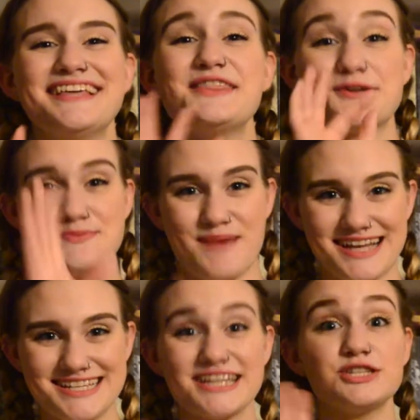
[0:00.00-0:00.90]
there's
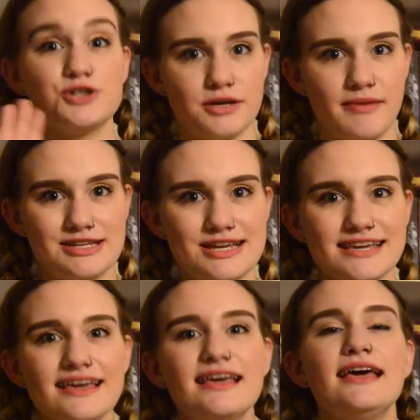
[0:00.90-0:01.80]
magic, dark
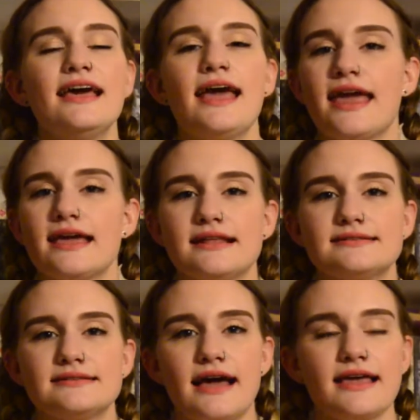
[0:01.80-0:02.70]
magic, and
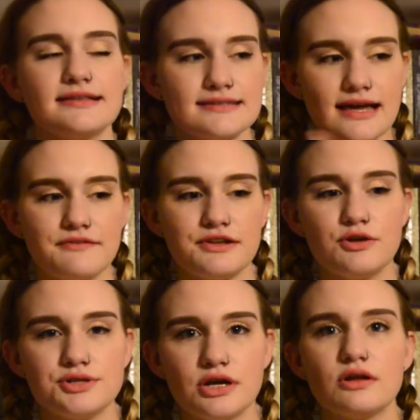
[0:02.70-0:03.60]
it's I guess it's kind of a
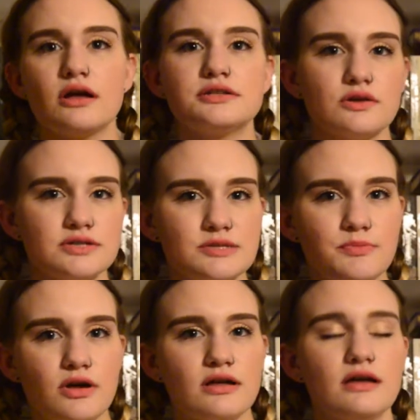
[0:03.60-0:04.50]
new adult adultish
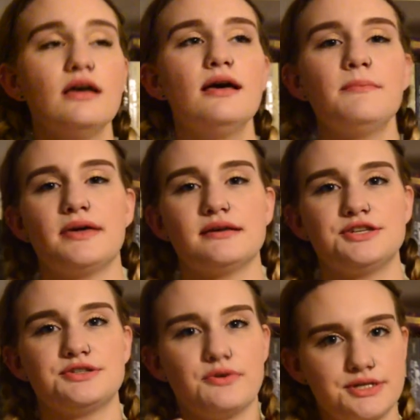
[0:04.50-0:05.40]
book because
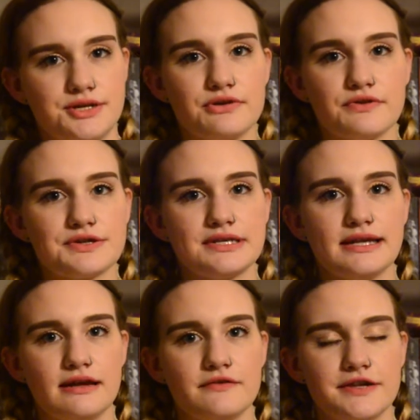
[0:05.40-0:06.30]
she's going to university
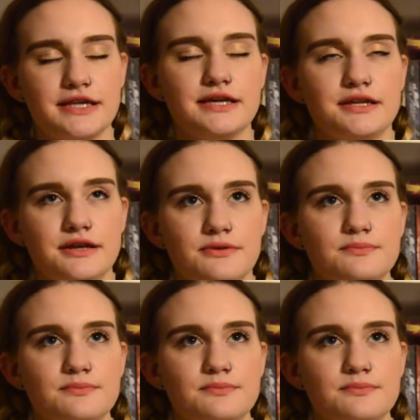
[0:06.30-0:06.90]
and everything, you know.